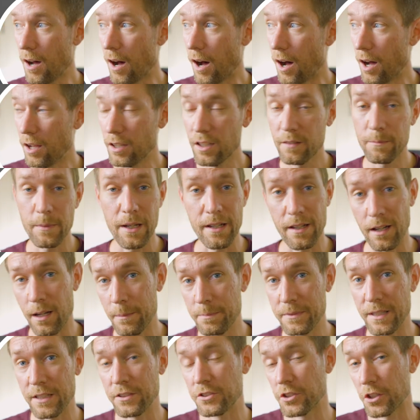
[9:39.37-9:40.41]
All of my
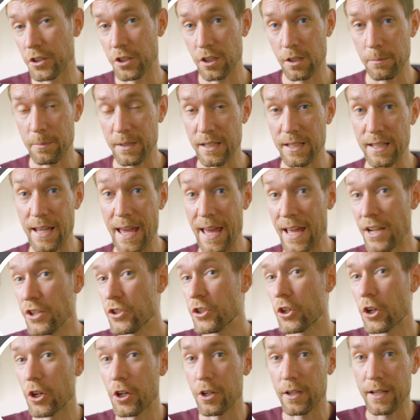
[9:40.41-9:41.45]
updates are going to be
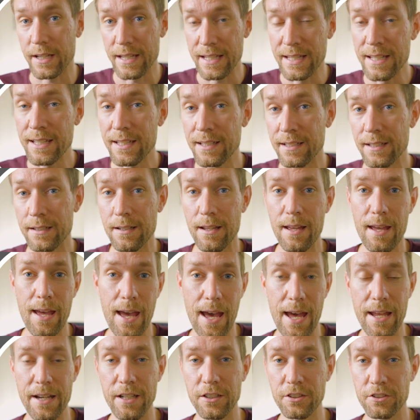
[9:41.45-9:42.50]
entered in
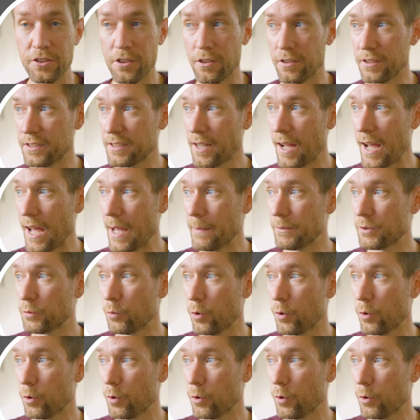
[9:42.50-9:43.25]
at a certain times,